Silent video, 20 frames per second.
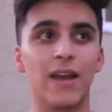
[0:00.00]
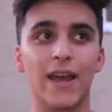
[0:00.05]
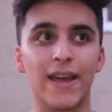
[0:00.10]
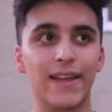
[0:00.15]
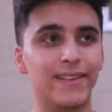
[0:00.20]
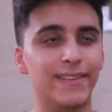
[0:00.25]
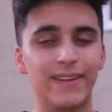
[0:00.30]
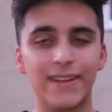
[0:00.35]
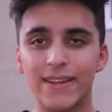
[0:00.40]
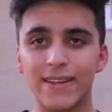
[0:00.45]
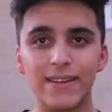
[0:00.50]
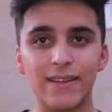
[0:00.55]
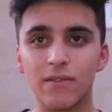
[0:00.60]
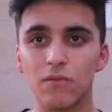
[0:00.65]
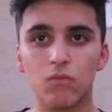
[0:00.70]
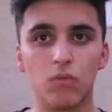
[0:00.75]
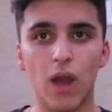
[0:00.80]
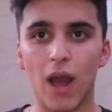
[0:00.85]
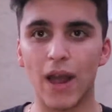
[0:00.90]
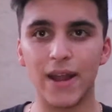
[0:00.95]
I
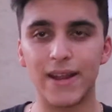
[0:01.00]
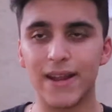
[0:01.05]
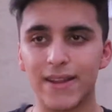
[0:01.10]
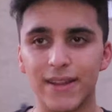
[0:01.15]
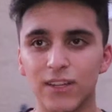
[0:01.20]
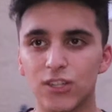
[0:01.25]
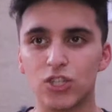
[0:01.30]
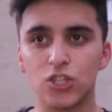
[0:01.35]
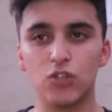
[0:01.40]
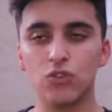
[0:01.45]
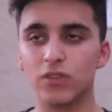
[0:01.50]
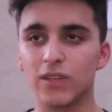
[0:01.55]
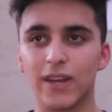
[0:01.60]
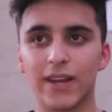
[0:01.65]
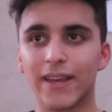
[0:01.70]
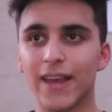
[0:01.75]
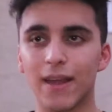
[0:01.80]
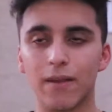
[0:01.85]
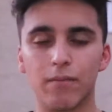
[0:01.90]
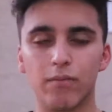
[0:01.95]
didn't choose it
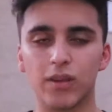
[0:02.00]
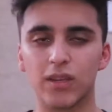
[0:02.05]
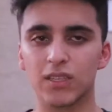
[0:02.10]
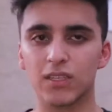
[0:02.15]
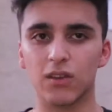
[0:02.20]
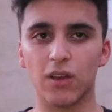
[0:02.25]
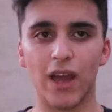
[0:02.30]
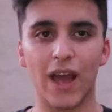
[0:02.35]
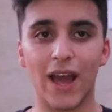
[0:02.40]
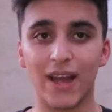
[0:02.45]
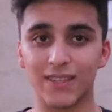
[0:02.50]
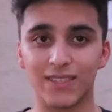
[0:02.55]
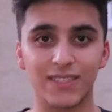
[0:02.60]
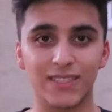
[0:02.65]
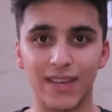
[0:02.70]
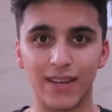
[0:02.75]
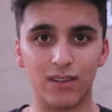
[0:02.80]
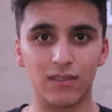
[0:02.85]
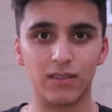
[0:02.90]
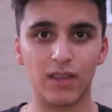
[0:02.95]
again because it had
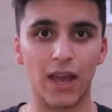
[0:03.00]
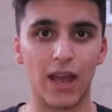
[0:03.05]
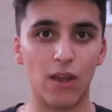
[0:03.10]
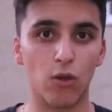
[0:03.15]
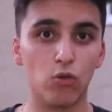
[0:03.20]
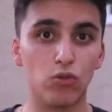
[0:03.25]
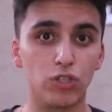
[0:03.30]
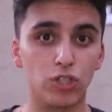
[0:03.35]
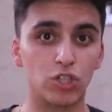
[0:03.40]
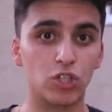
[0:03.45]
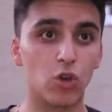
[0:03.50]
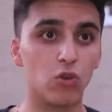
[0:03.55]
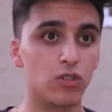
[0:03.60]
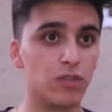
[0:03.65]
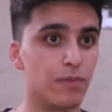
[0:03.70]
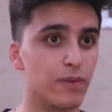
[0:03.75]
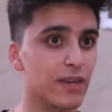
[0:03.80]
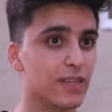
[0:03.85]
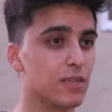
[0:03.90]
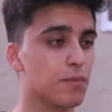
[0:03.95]
sales. I only chose
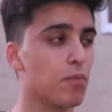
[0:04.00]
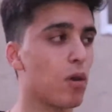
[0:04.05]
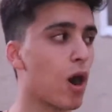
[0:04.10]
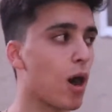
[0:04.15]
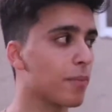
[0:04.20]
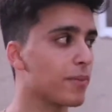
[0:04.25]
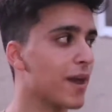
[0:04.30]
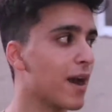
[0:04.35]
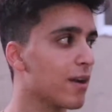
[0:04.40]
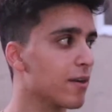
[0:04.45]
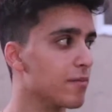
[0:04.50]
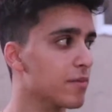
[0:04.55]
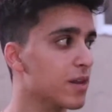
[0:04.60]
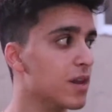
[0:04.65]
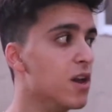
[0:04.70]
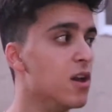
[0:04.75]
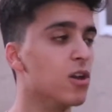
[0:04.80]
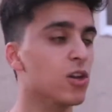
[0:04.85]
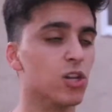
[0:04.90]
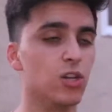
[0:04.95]
it because it popped out at me,
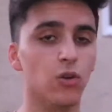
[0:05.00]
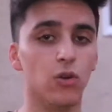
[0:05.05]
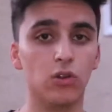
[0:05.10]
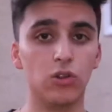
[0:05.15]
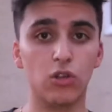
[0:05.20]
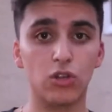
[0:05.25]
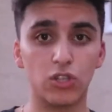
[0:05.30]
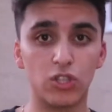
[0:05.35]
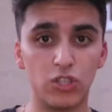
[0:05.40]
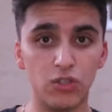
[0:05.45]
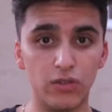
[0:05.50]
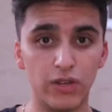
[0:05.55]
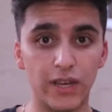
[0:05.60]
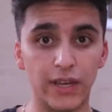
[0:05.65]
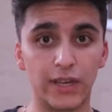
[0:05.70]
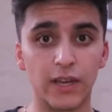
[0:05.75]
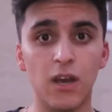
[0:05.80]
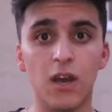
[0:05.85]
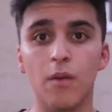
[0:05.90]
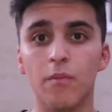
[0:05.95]
you know, looked
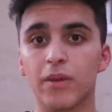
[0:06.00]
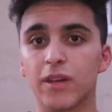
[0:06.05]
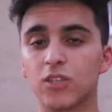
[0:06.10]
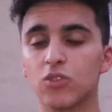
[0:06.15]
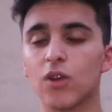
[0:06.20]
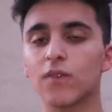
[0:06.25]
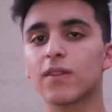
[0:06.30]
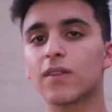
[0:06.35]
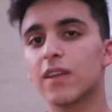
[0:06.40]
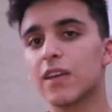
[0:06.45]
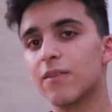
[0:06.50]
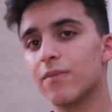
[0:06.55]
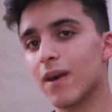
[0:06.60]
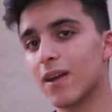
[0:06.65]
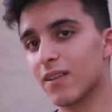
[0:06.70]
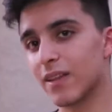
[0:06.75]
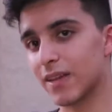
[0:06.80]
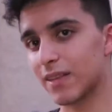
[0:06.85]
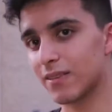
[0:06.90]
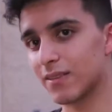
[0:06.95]
unique. Because you have to think
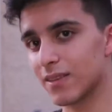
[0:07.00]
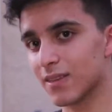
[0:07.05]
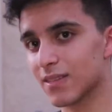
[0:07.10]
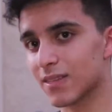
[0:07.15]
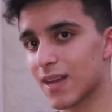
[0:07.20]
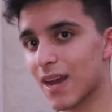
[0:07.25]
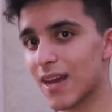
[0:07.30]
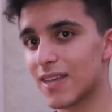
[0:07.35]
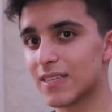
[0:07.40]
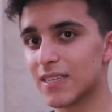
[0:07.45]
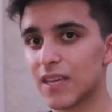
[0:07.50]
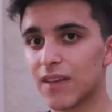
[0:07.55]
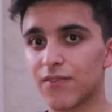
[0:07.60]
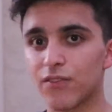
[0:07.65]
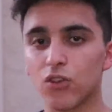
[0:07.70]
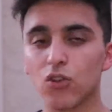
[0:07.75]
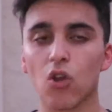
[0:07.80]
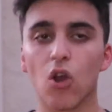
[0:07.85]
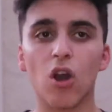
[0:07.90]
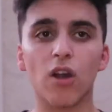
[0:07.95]
about it like this, guys. If
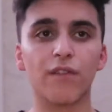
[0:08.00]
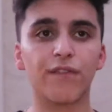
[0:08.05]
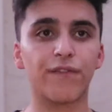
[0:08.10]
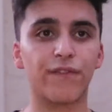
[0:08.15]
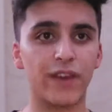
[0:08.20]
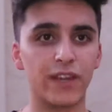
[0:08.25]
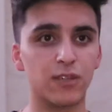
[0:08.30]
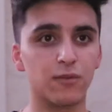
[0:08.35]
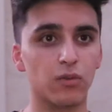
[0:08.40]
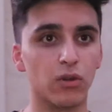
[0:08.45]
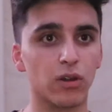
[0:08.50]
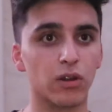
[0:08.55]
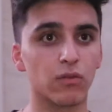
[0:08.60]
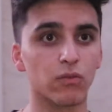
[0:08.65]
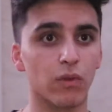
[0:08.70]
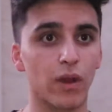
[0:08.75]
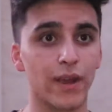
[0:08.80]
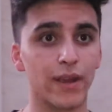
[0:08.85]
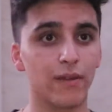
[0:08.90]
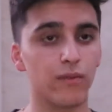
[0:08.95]
you're on Facebook,
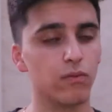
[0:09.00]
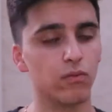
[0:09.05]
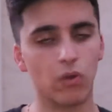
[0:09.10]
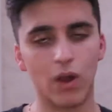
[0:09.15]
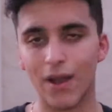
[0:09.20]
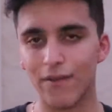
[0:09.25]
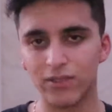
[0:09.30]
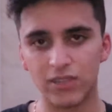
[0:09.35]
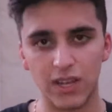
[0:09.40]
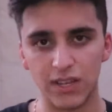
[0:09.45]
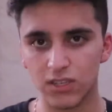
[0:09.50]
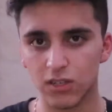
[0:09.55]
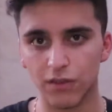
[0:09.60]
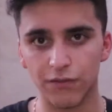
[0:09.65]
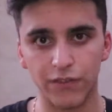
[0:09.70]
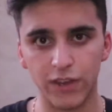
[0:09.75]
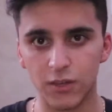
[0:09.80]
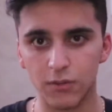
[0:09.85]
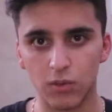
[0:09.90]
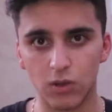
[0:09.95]
right, and we're advertising on
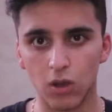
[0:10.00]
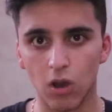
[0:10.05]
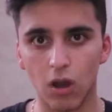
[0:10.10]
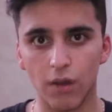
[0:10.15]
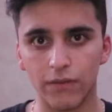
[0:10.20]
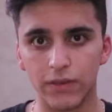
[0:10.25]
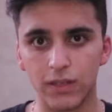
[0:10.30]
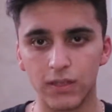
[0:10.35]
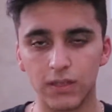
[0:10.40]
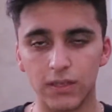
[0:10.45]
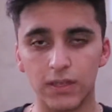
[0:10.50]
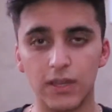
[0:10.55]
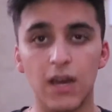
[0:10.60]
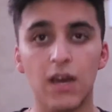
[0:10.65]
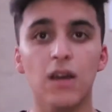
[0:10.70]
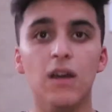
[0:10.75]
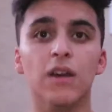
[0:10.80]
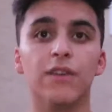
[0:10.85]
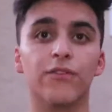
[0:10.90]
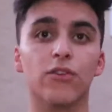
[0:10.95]
Facebook, obviously,
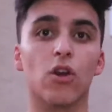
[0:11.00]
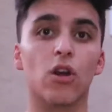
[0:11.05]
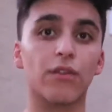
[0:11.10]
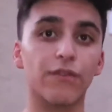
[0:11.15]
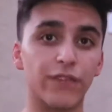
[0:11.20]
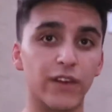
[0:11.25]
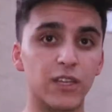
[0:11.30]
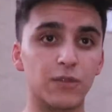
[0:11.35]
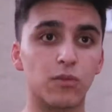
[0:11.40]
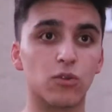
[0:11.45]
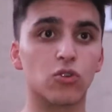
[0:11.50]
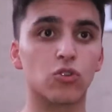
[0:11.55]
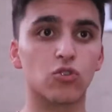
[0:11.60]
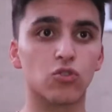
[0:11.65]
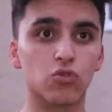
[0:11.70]
if you're on Facebook